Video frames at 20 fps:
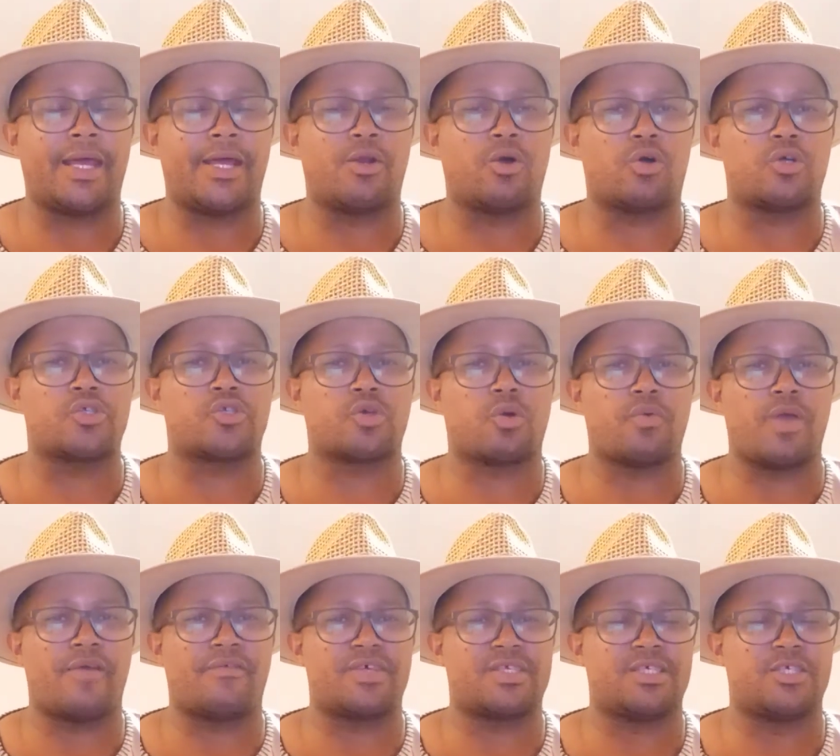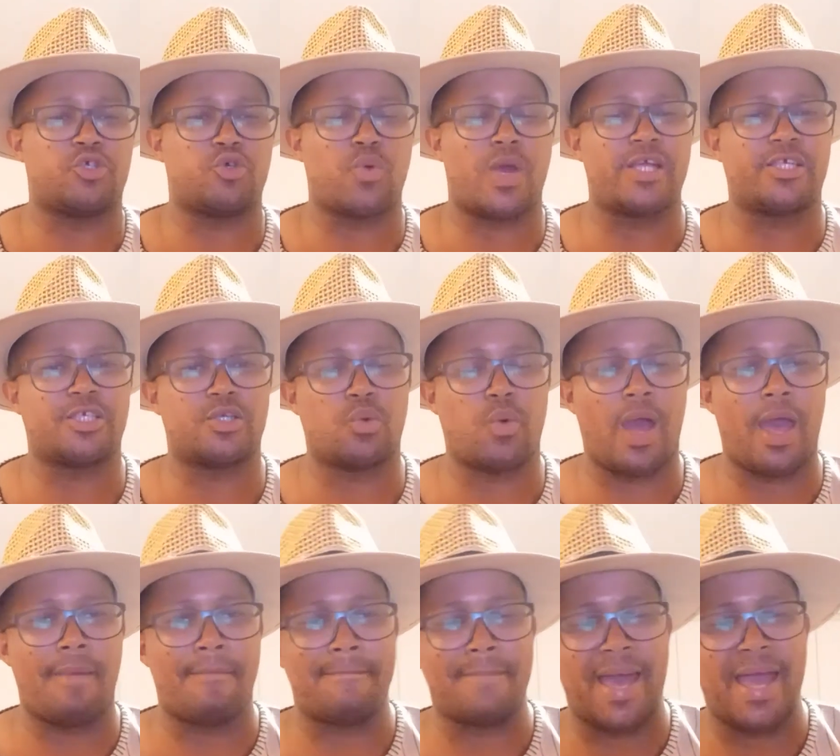also we have a situation
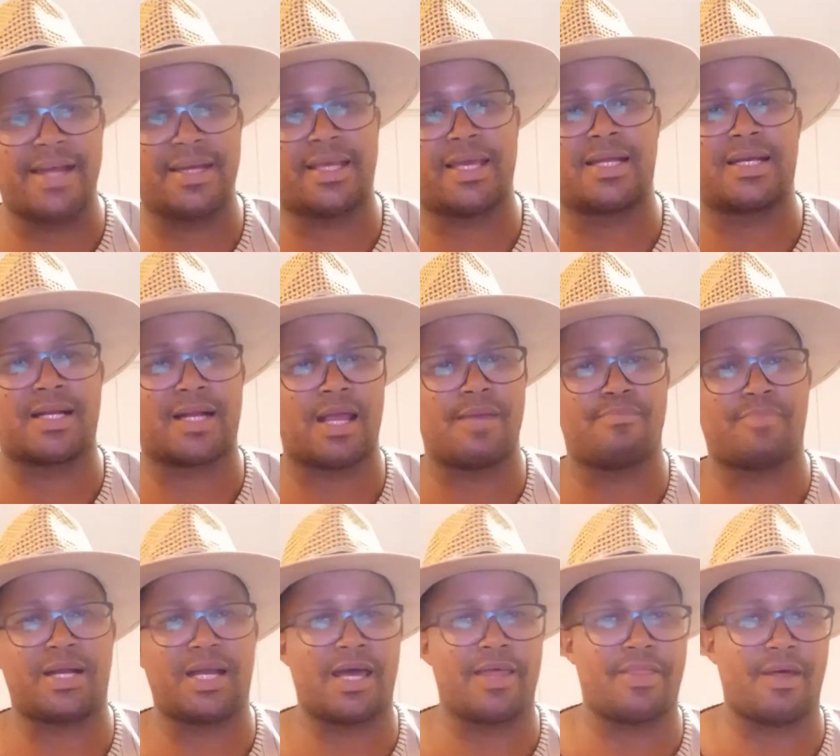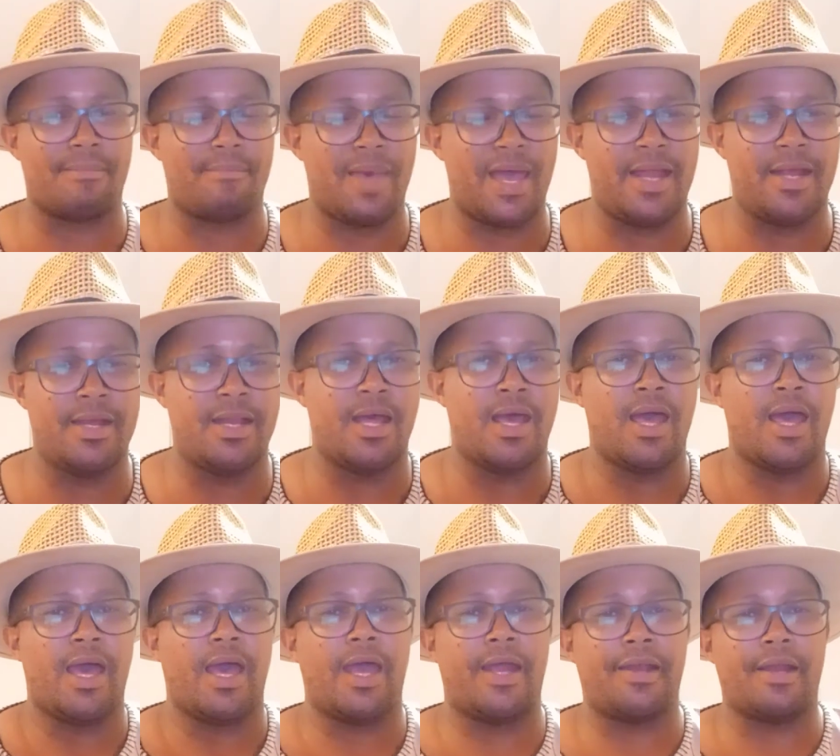where a man can rape another man,
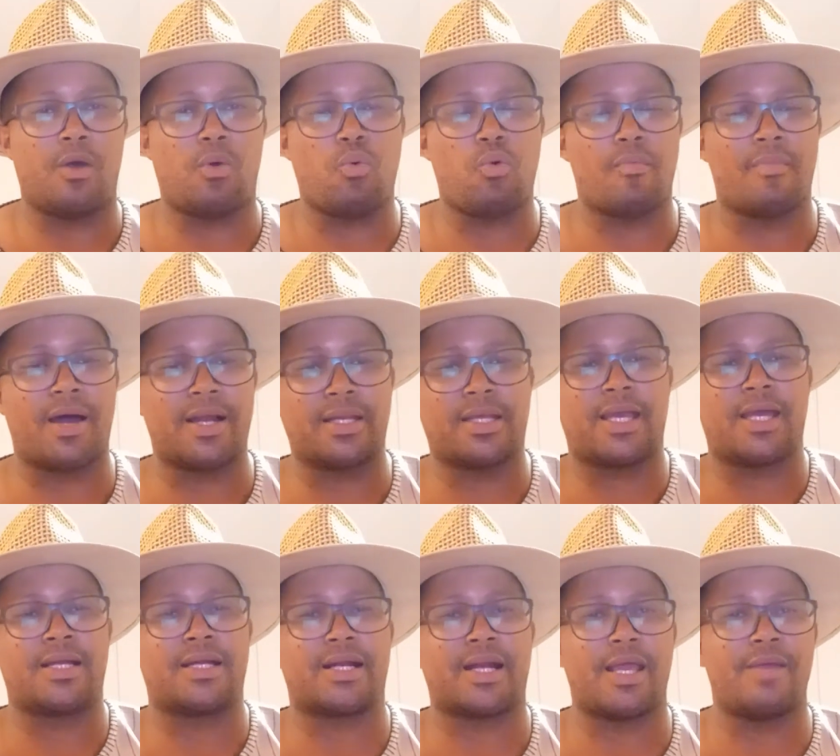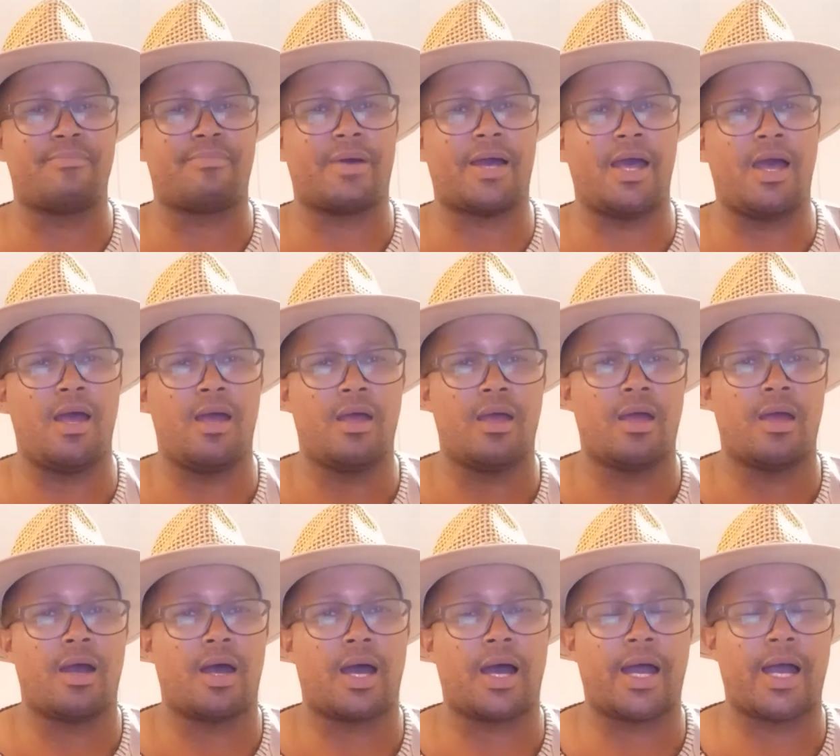and a woman can rape
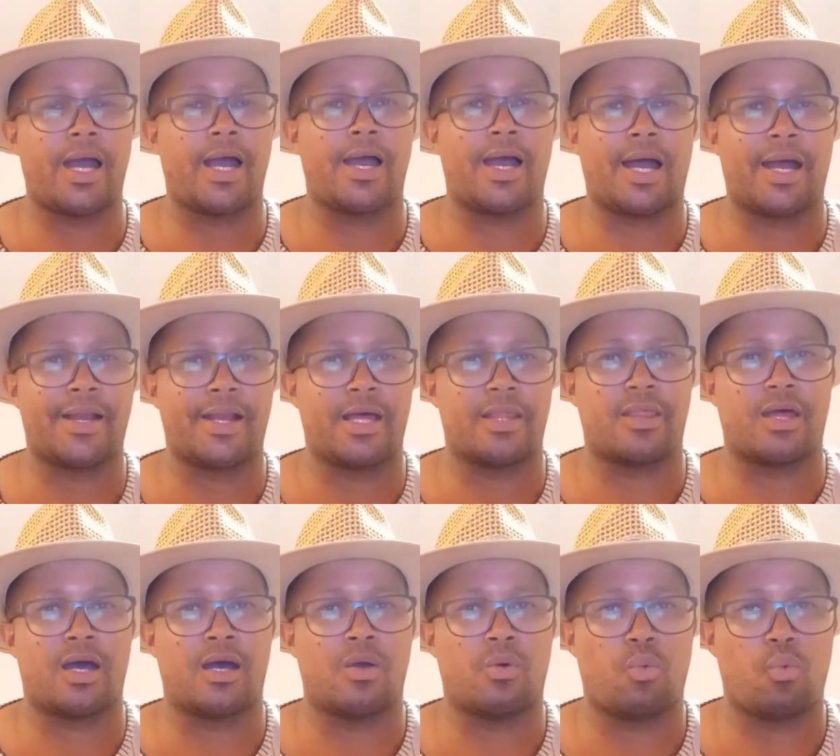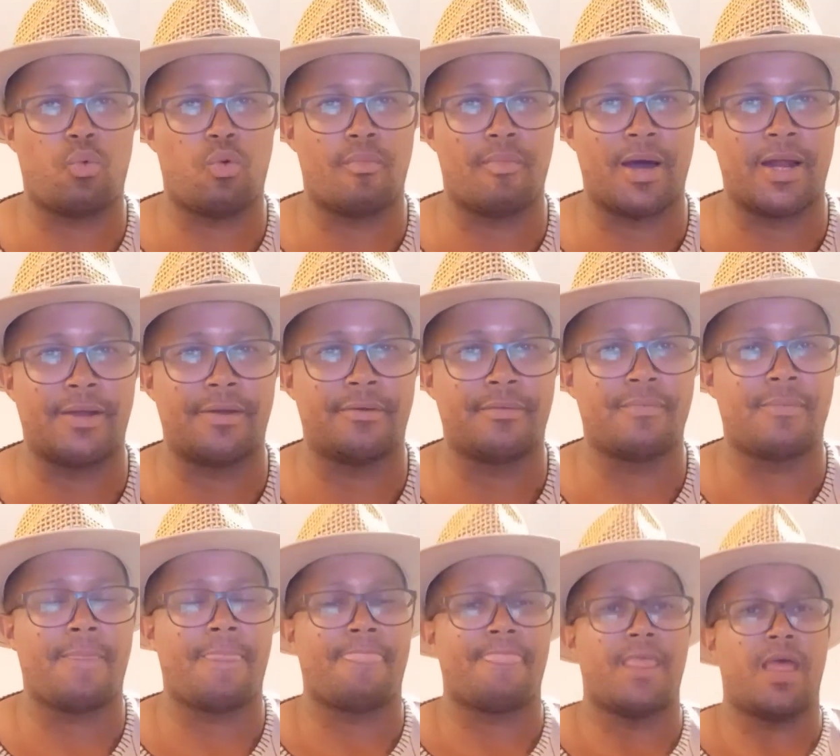another woman.
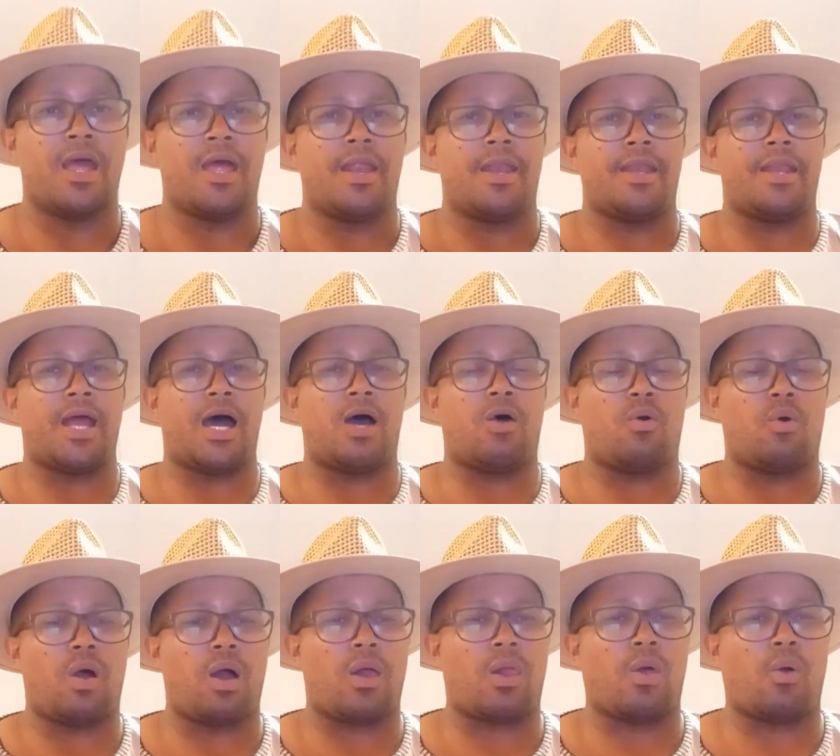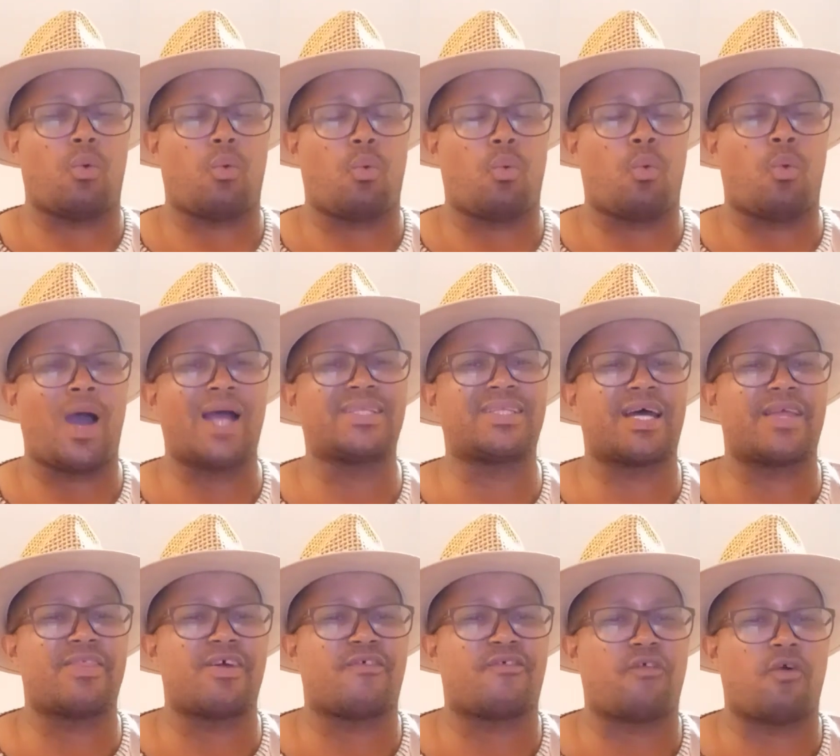Now, what
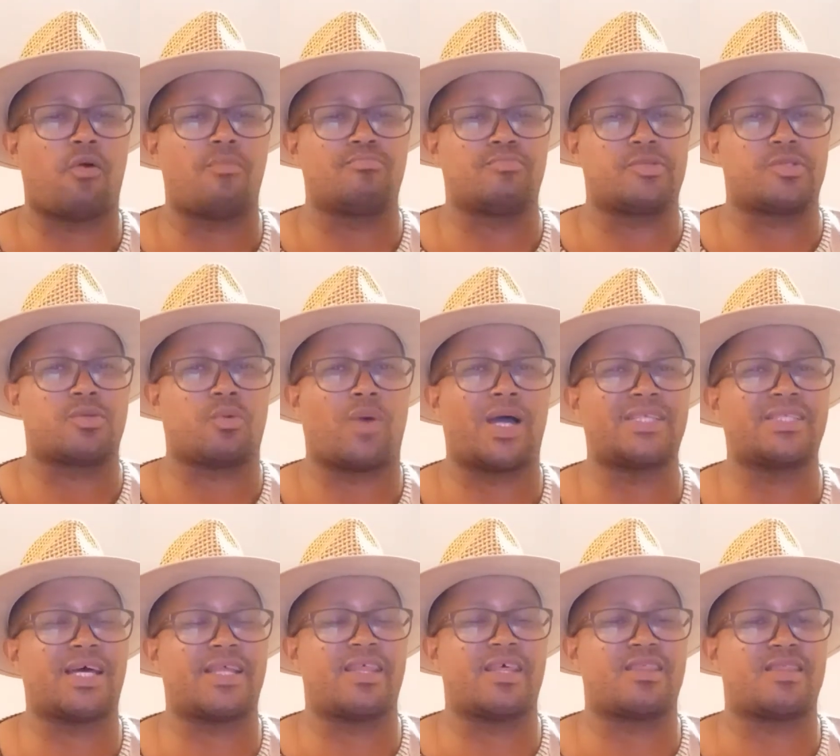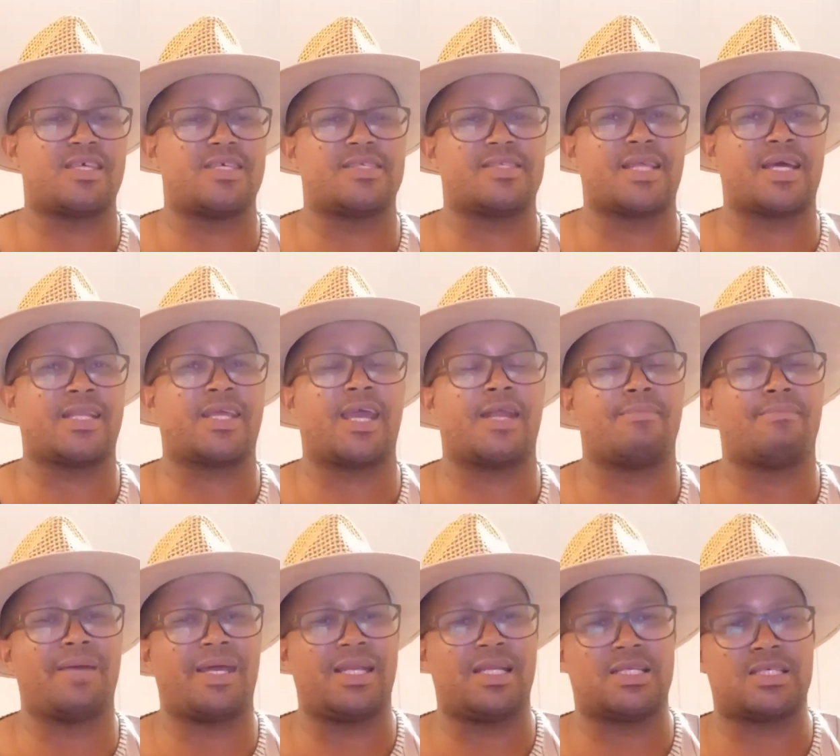are the forms? What are the things that can
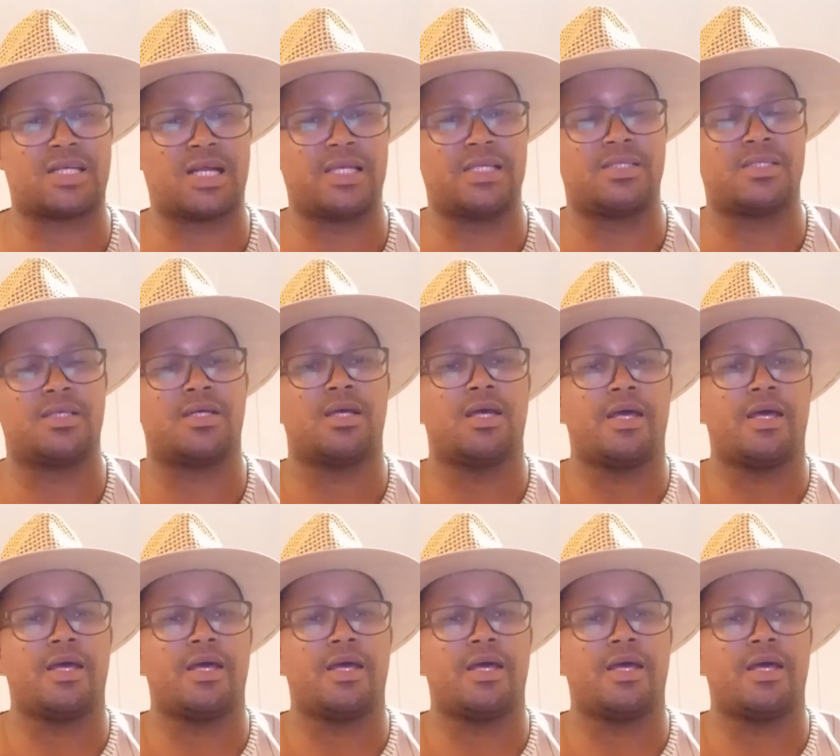penetrate?